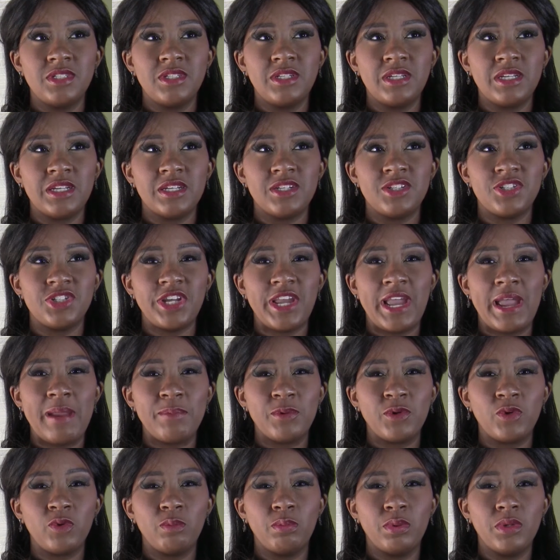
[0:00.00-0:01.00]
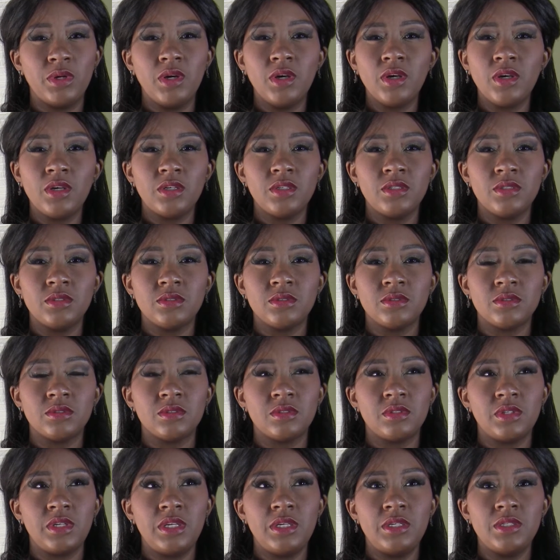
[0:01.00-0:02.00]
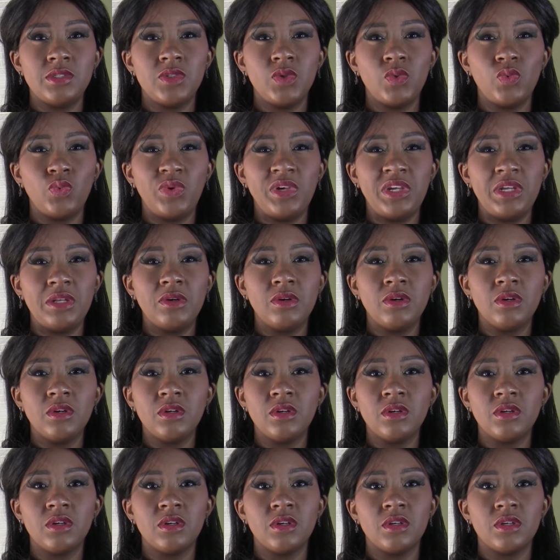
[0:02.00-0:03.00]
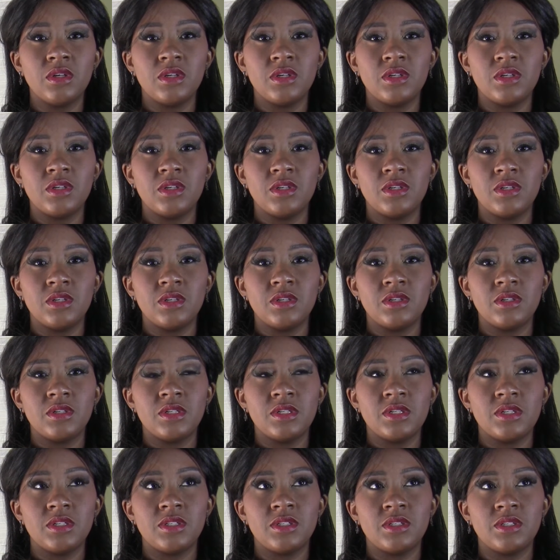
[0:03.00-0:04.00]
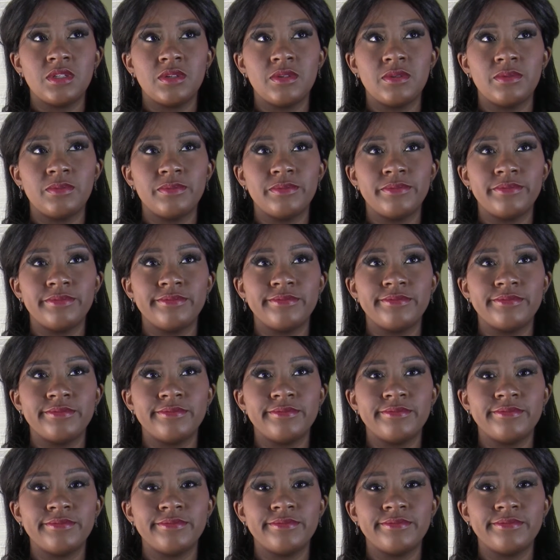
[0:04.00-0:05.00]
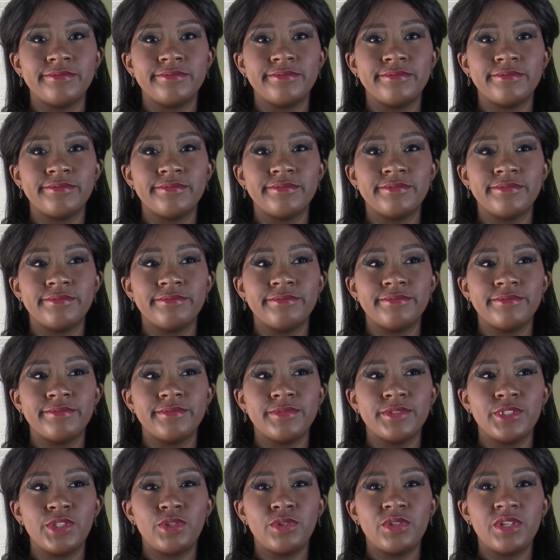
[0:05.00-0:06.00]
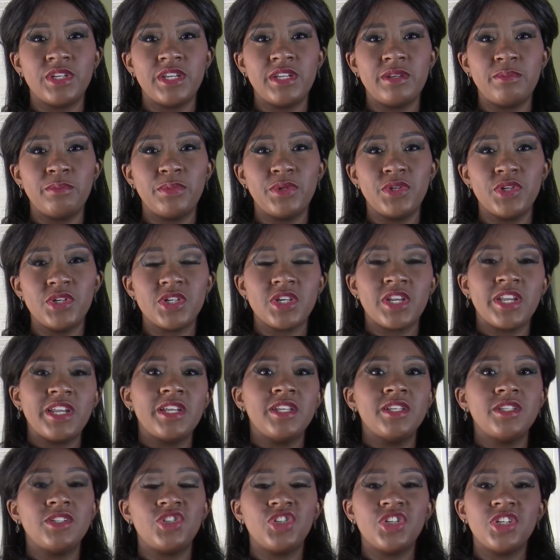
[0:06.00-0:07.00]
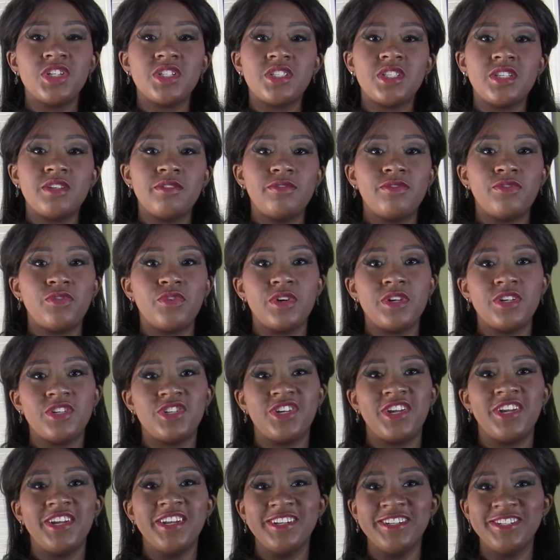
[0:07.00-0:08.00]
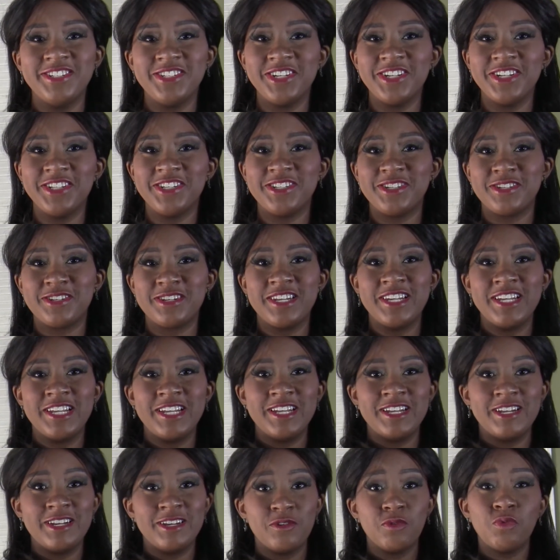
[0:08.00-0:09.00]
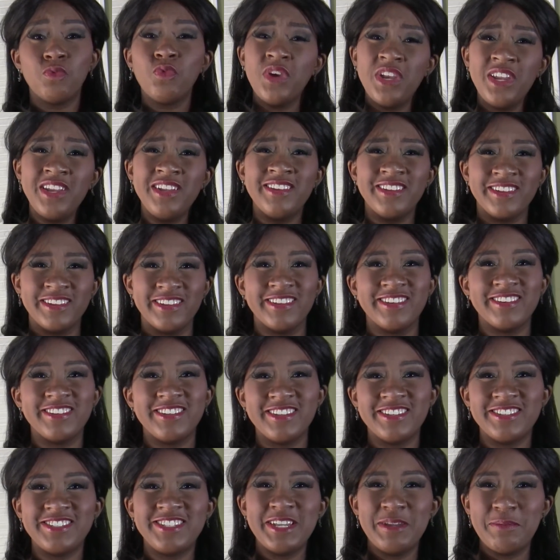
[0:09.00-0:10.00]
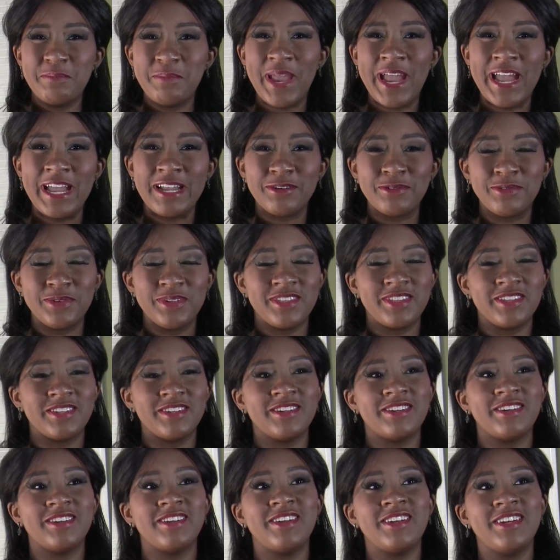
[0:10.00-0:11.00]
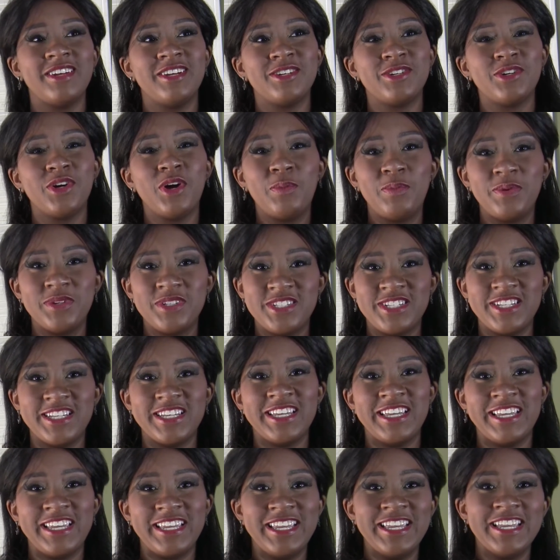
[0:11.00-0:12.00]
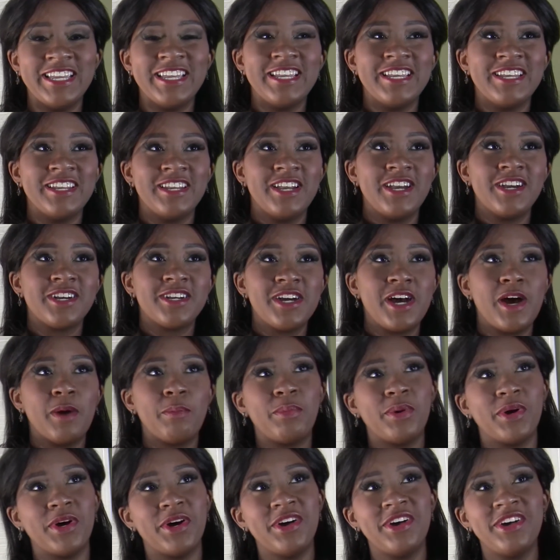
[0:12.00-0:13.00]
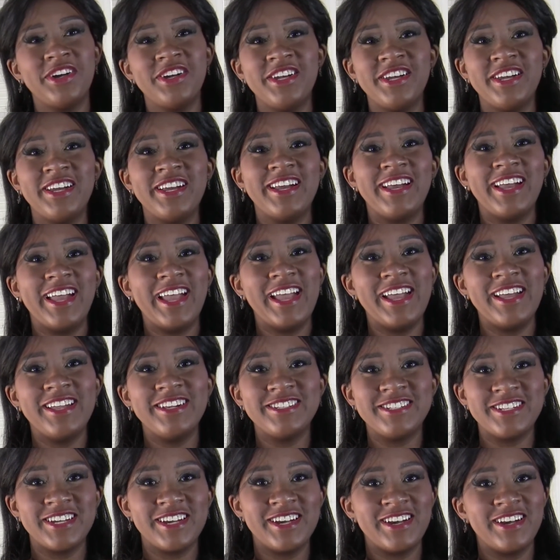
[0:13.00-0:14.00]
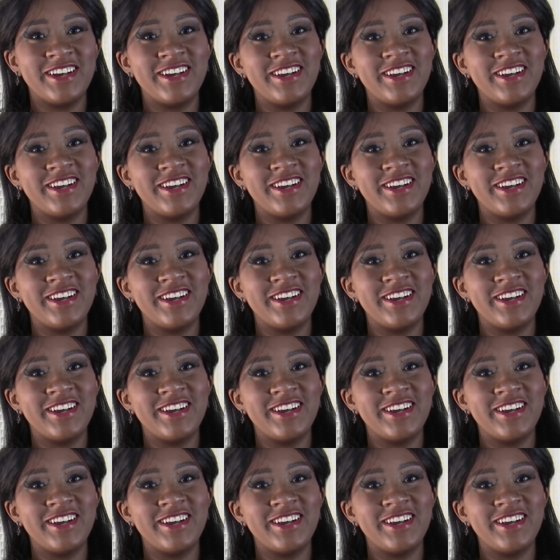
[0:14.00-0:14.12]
like a chapter book, easy reader, some little kid book, and just in French, and just read it. Sit back with a cup of tea, a cuppa, and